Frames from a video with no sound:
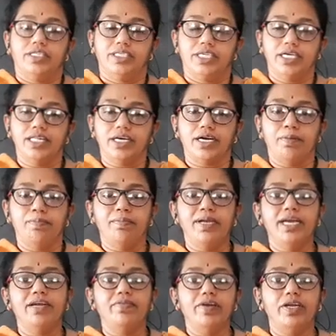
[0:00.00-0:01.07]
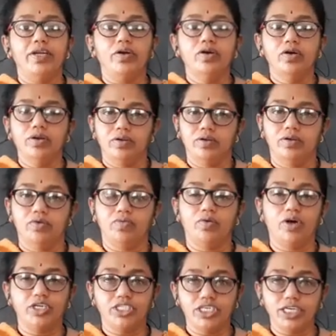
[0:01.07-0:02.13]
see the complete video,
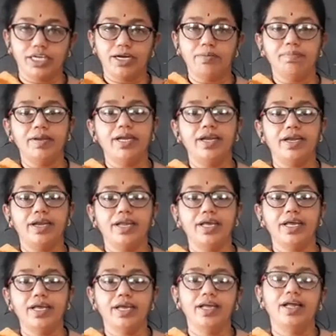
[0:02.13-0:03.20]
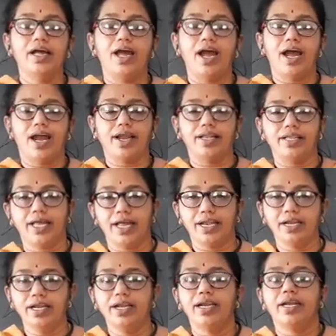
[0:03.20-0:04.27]
watch it completely, and
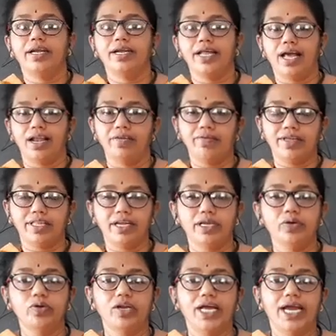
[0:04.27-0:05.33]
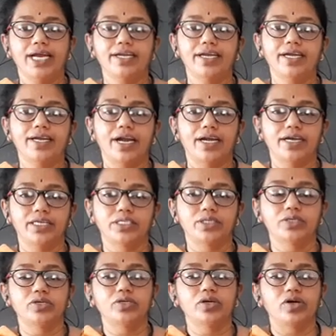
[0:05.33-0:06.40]
then tell whether you liked it,
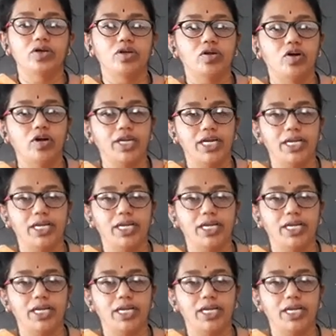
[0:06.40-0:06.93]
understood or not.